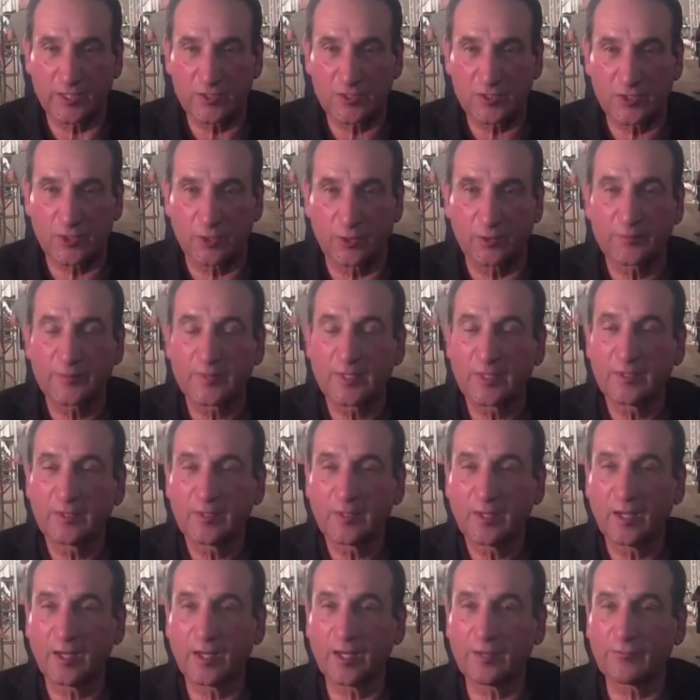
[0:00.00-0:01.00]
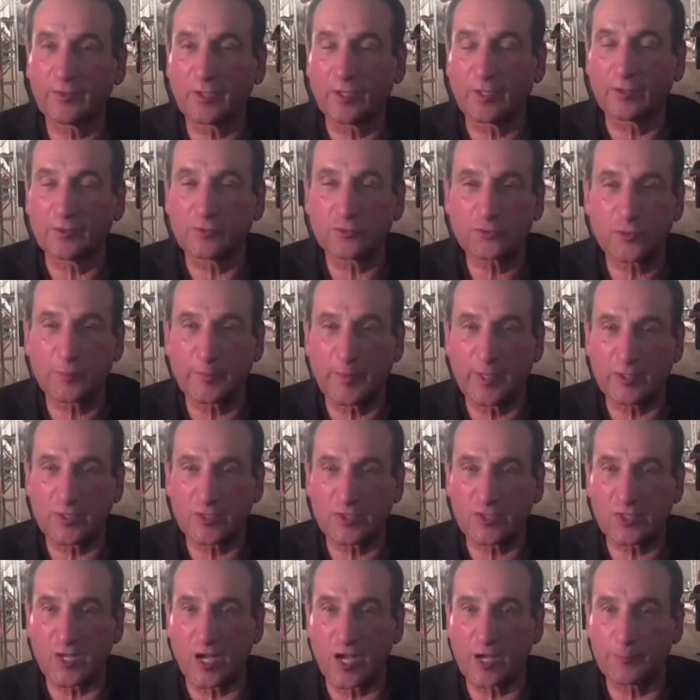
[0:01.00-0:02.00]
So I have a
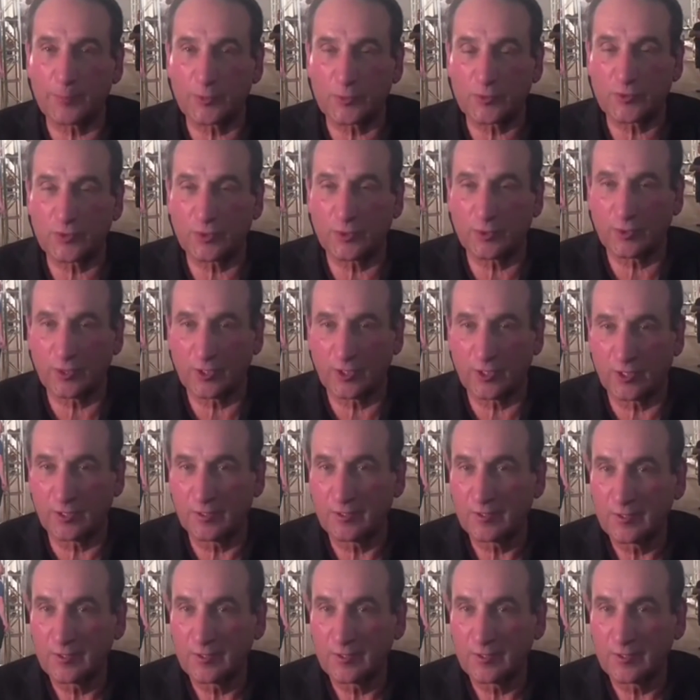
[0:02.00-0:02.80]
tremendous opportunity